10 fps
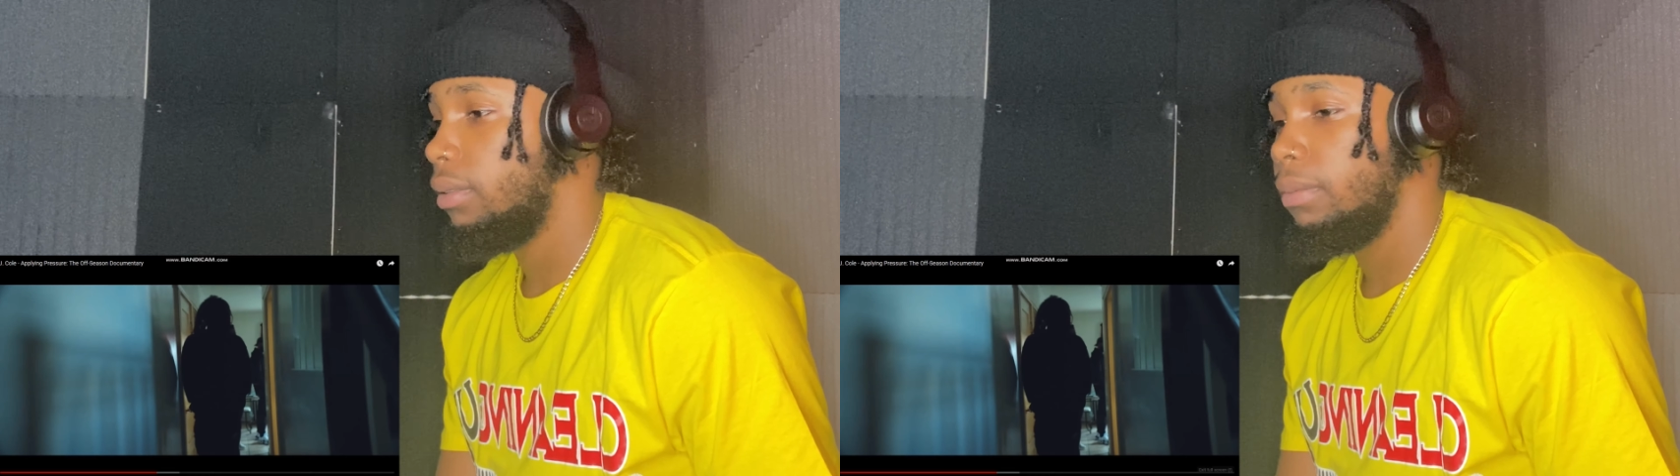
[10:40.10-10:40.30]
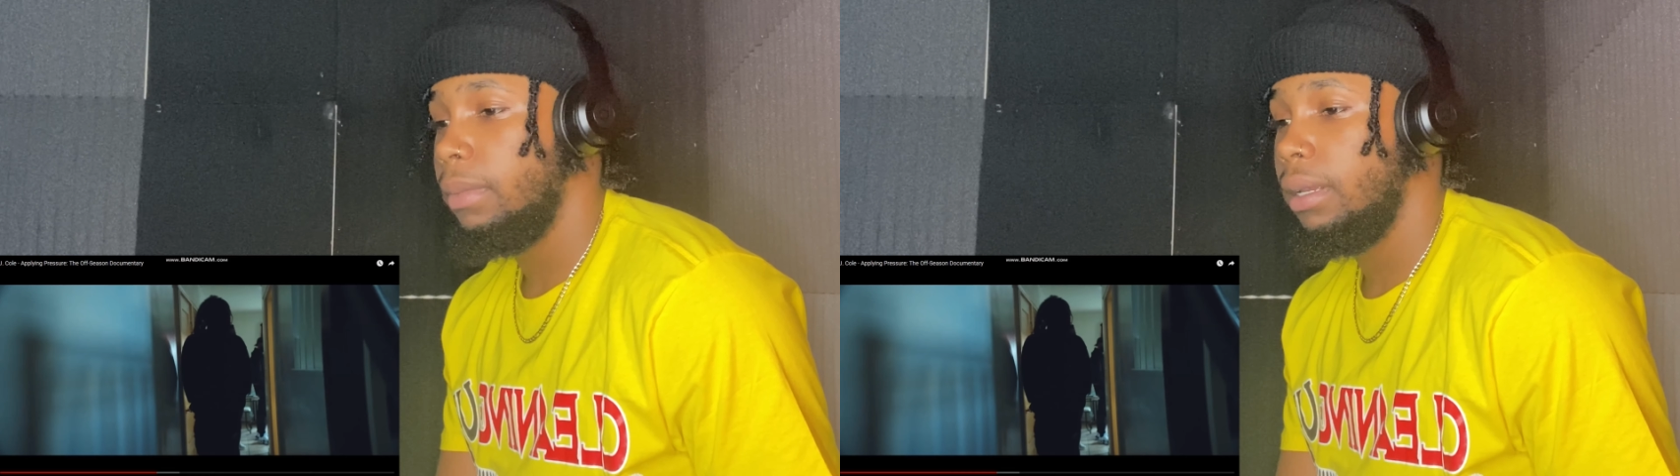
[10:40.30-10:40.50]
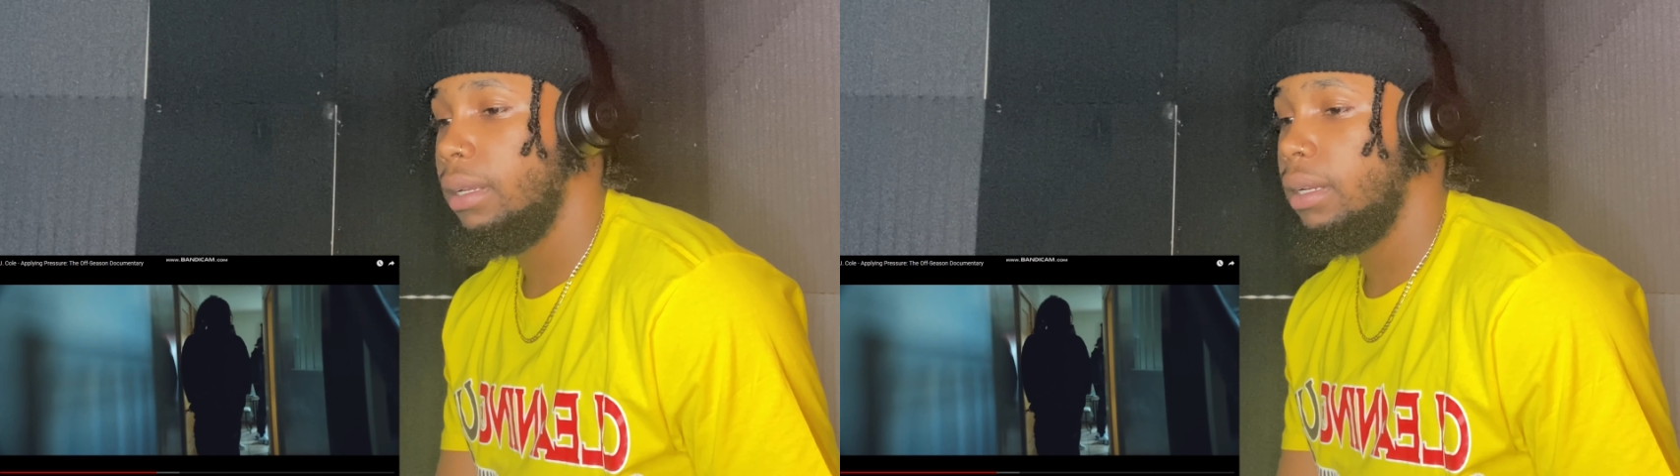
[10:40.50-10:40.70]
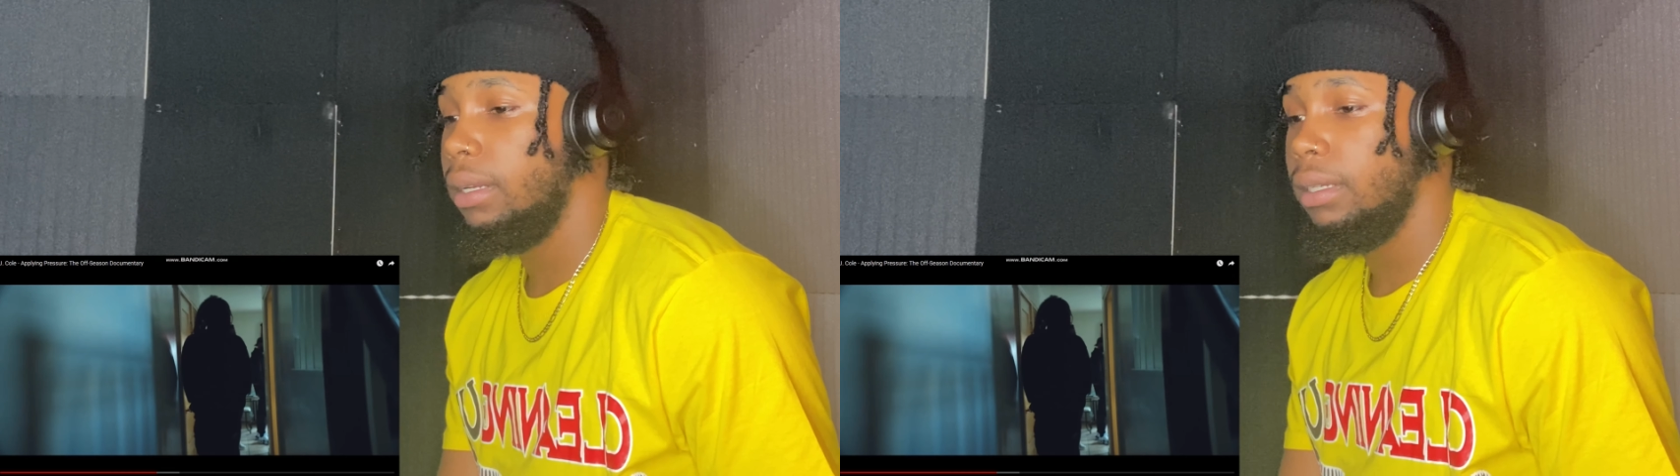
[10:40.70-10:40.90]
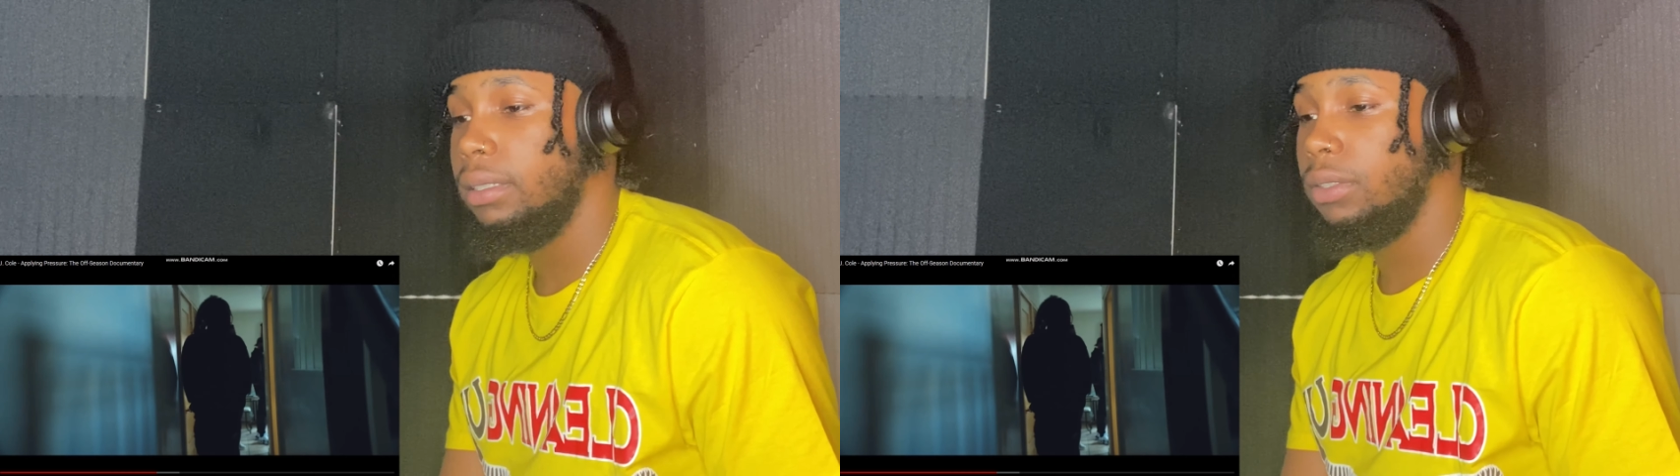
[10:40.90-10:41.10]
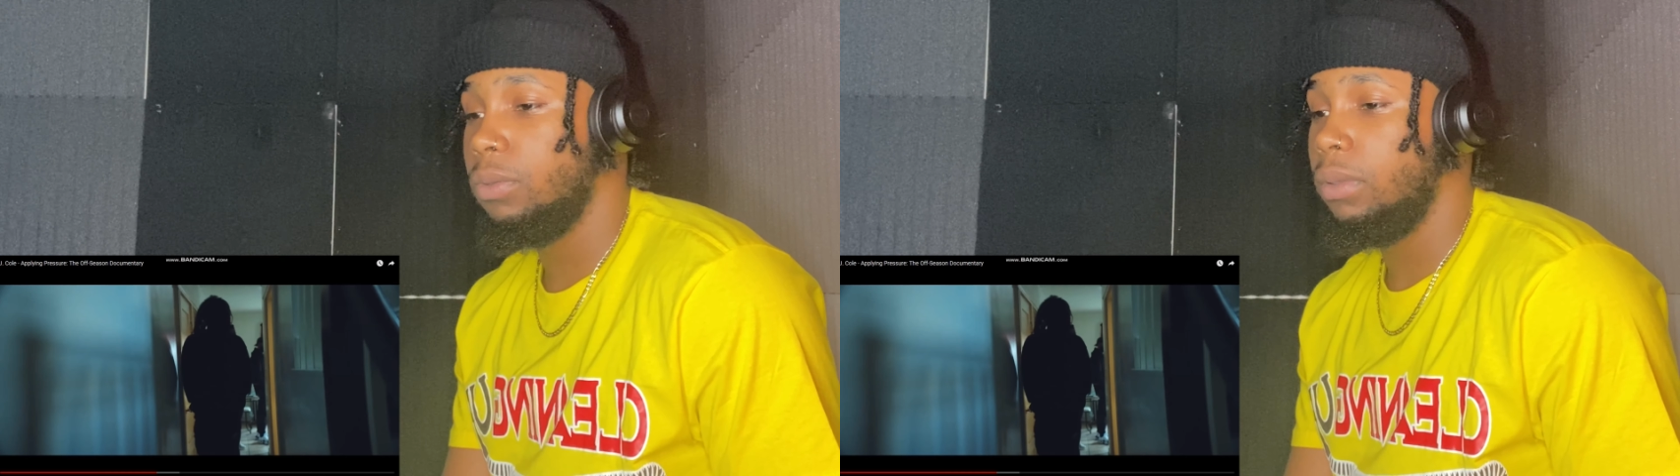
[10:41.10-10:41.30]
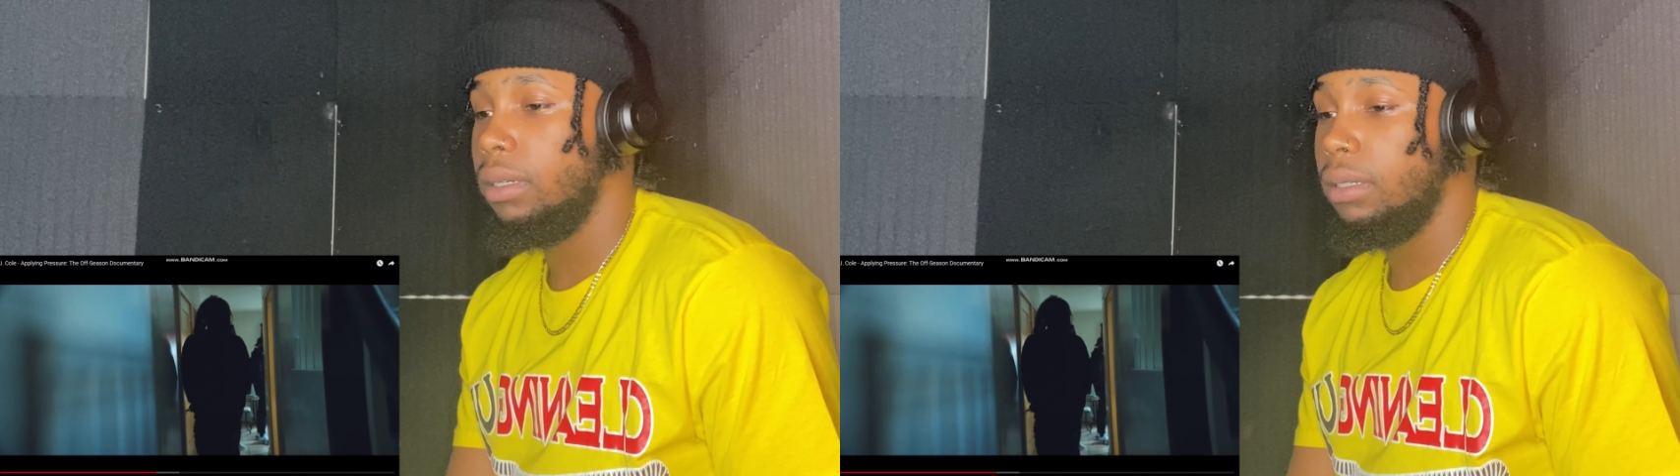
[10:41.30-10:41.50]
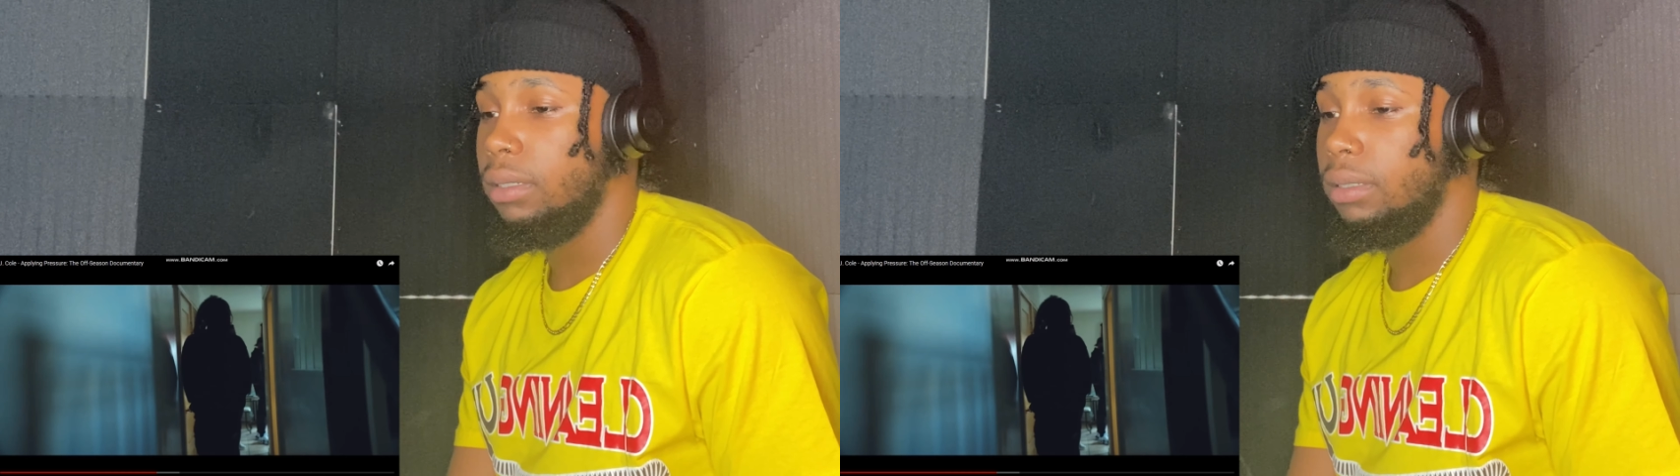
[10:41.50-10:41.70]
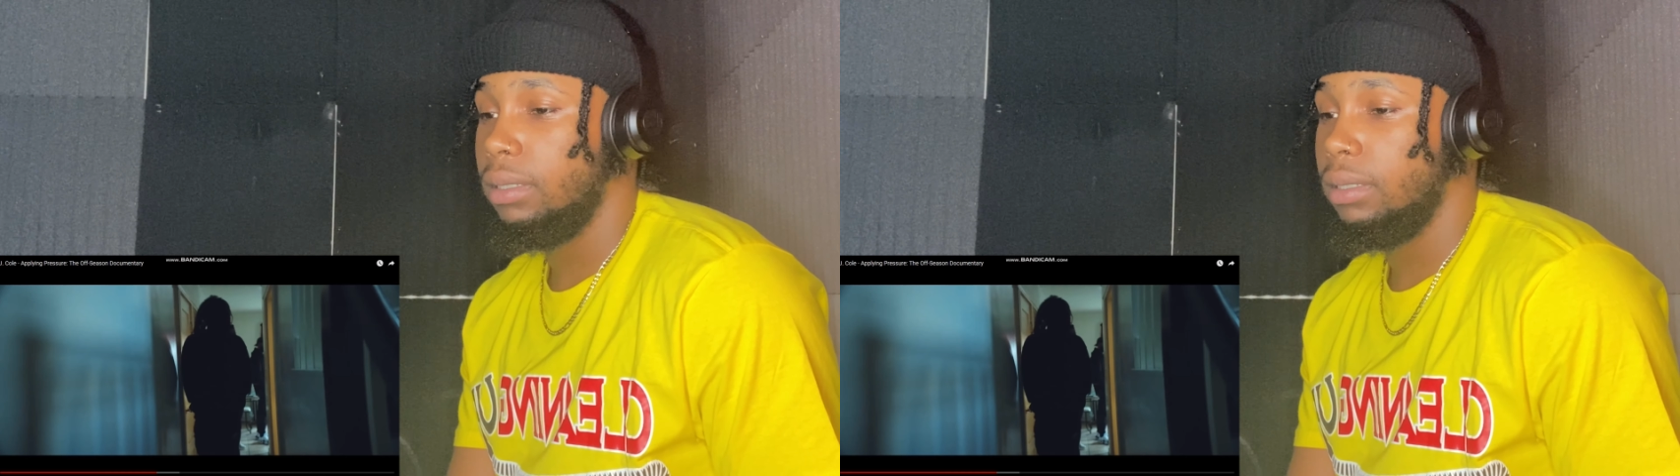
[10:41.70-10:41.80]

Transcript: Man, and this is where